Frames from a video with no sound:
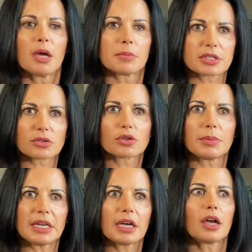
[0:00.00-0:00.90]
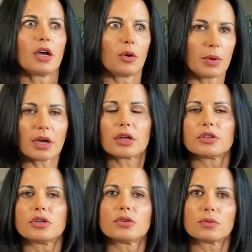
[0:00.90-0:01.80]
But social media, we
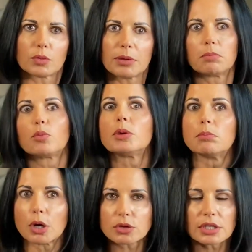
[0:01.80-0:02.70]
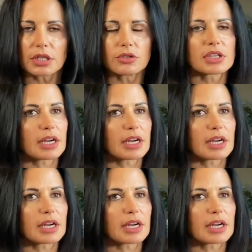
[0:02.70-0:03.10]
mostly use it.